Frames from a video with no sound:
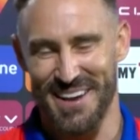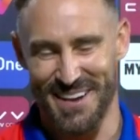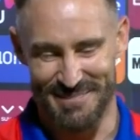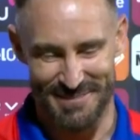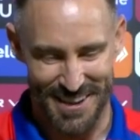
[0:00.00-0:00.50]

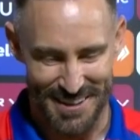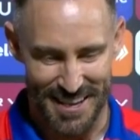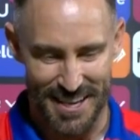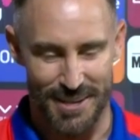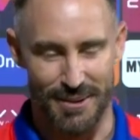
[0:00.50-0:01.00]
No,
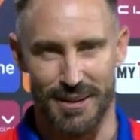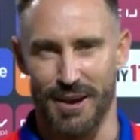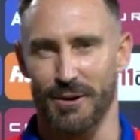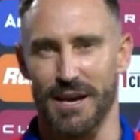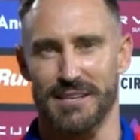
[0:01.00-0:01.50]
thank you.
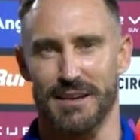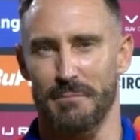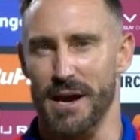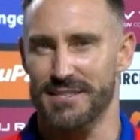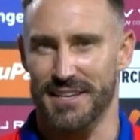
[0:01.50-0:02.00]

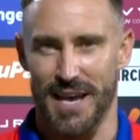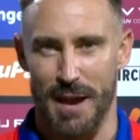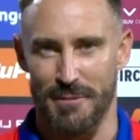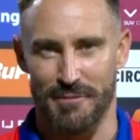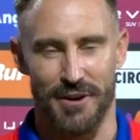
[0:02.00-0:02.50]
Amazing
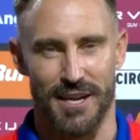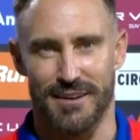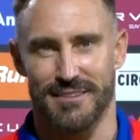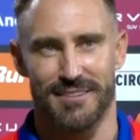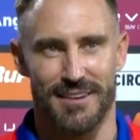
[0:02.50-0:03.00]
game of
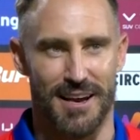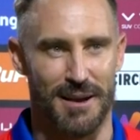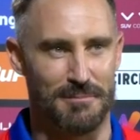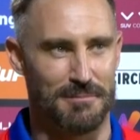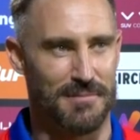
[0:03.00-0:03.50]
cricket.
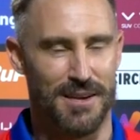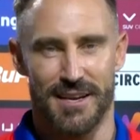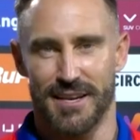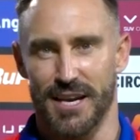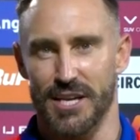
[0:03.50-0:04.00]

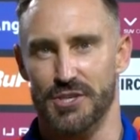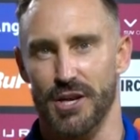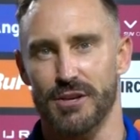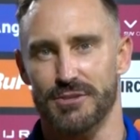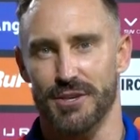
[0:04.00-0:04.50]
It
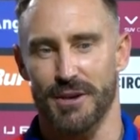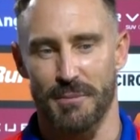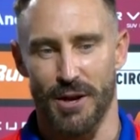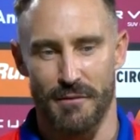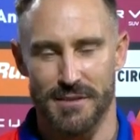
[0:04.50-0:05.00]
shows you, I
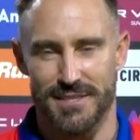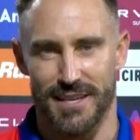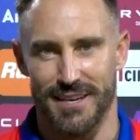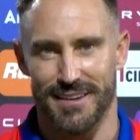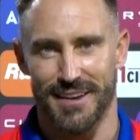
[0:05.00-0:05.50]
mean,
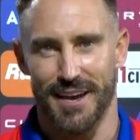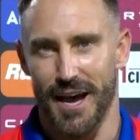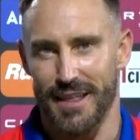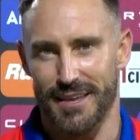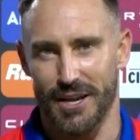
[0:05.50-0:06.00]
obviously,
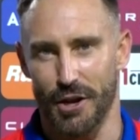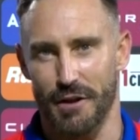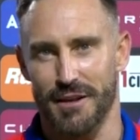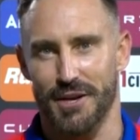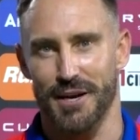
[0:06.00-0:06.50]
I think a lot
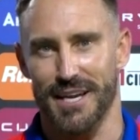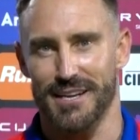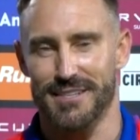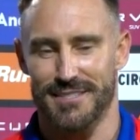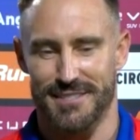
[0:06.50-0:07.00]
of the
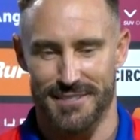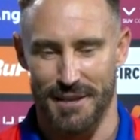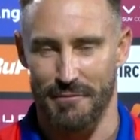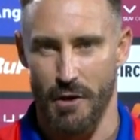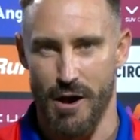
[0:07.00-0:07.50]
cricketers,
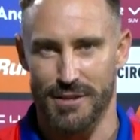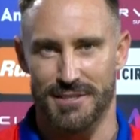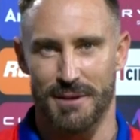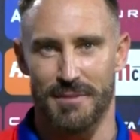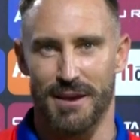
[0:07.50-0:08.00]
if you
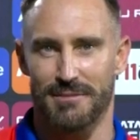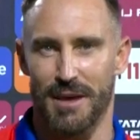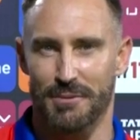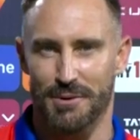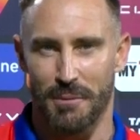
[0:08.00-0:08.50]
ask them,
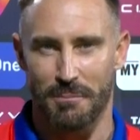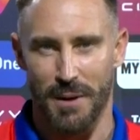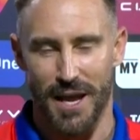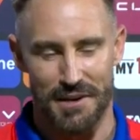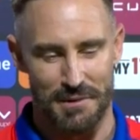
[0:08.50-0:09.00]
they would
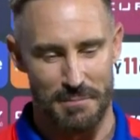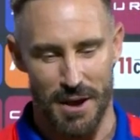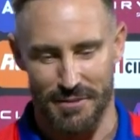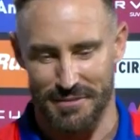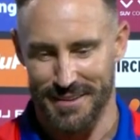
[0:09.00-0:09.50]
complain
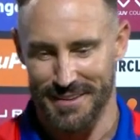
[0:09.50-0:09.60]
about